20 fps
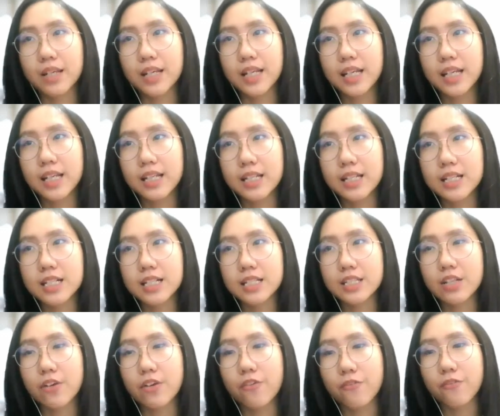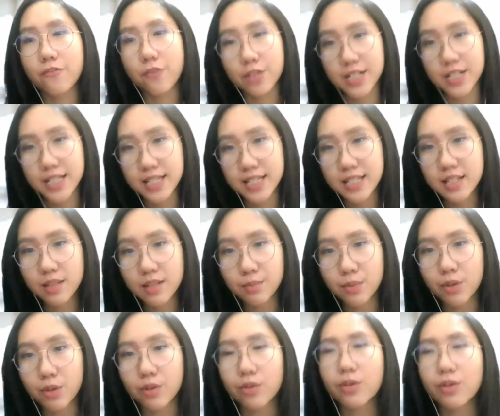it is
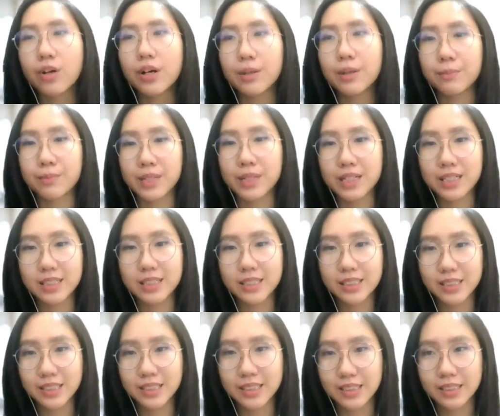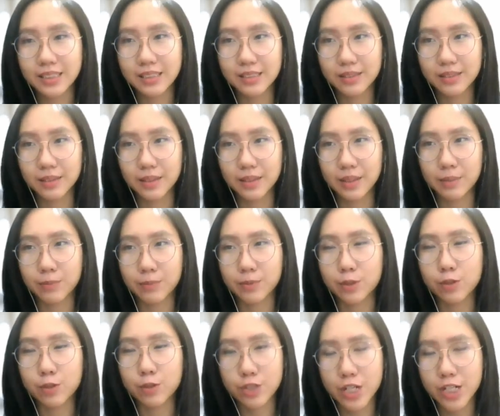foreseeable because
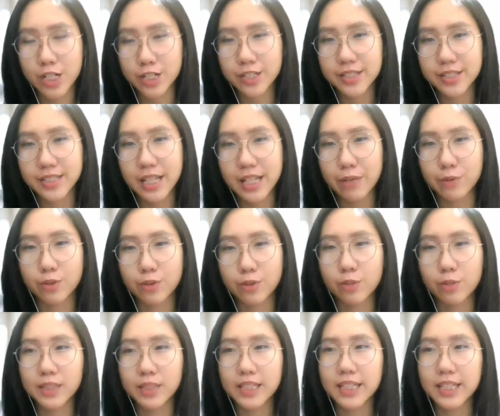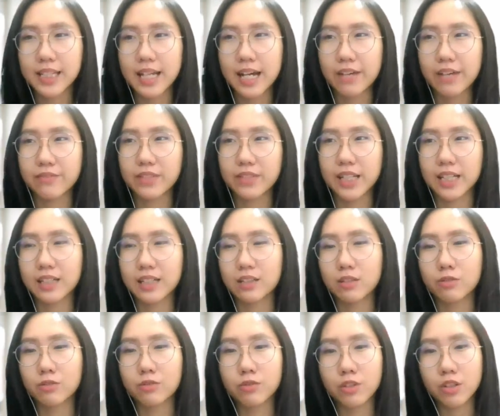construction site will normally have like a
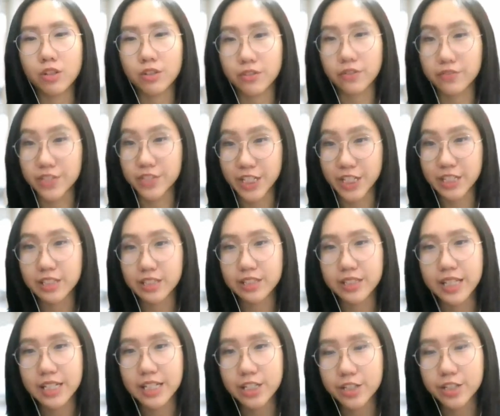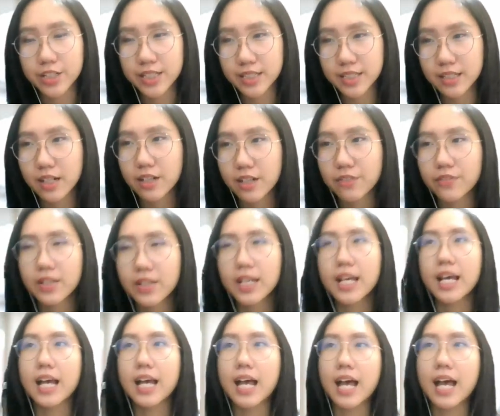lot of dangerous stuff,
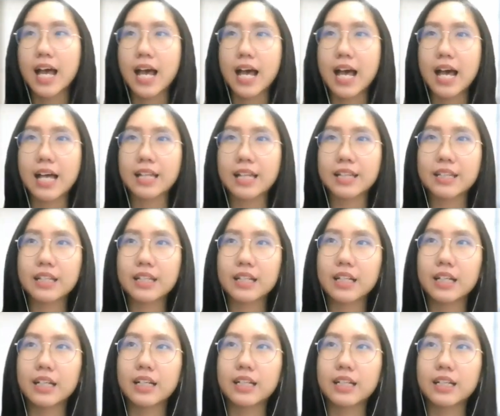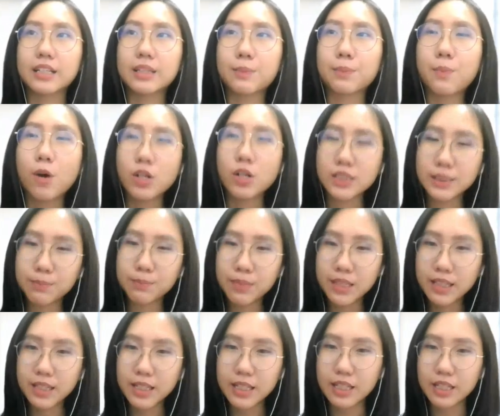and the
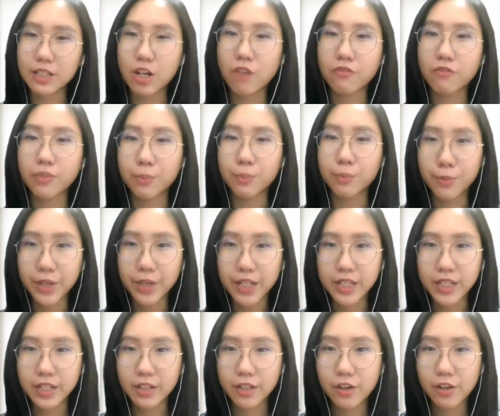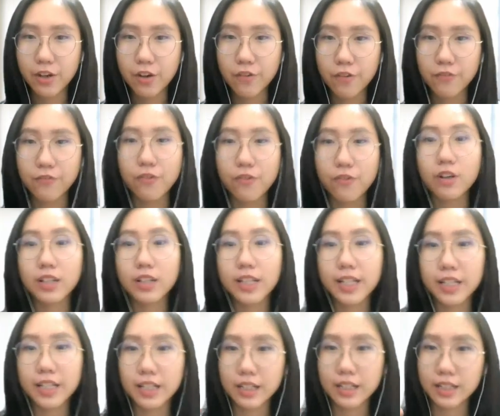possibility of a brick
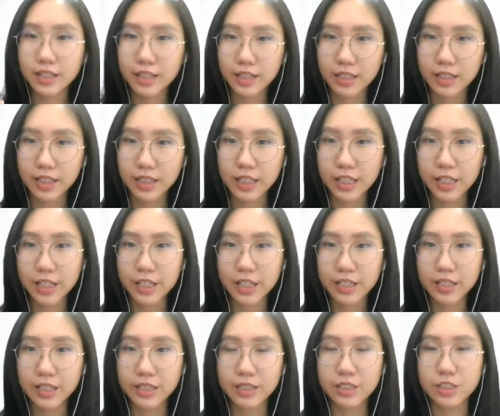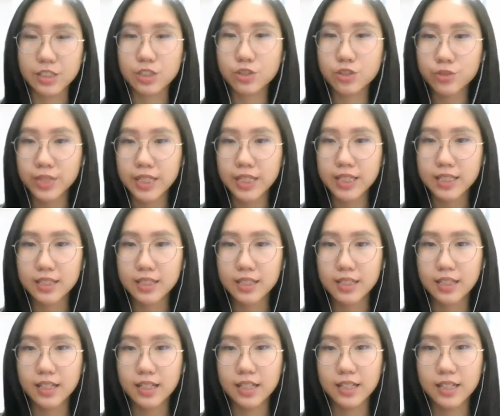falling in the street
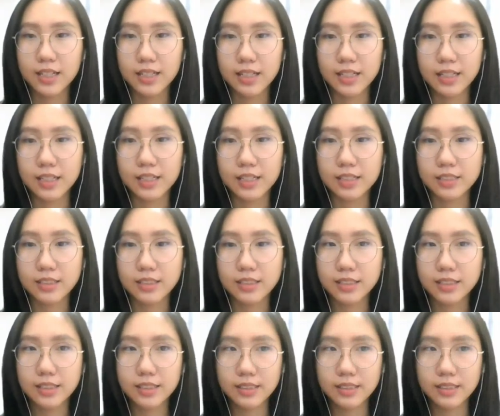is